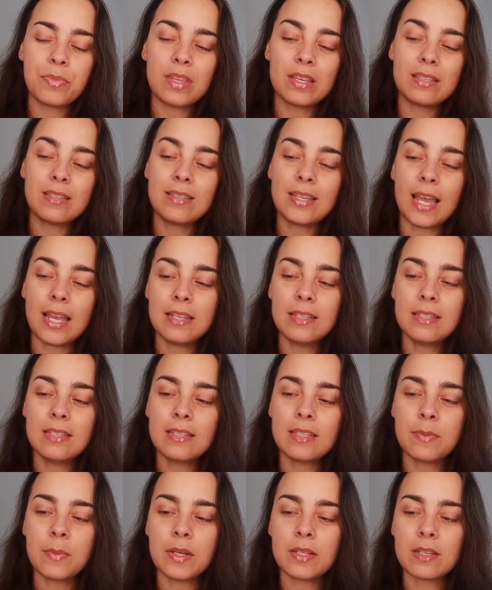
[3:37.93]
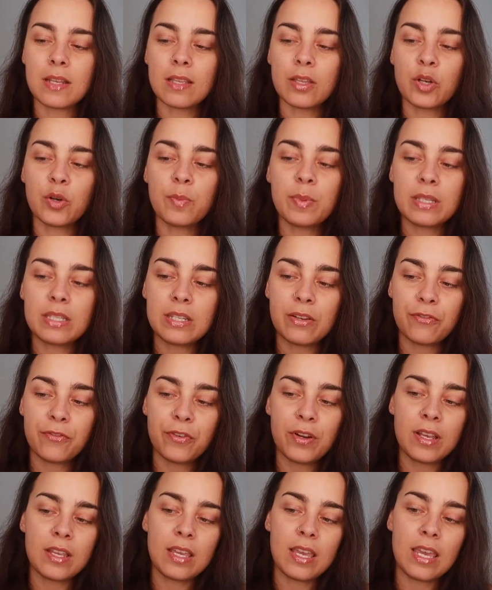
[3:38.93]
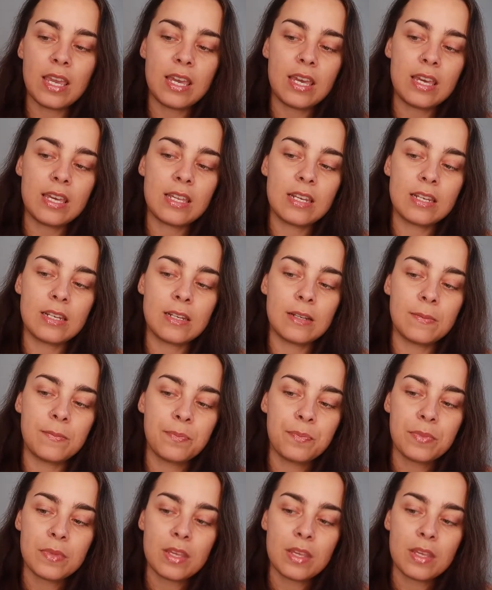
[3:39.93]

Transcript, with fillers: the scent smells a little bit different in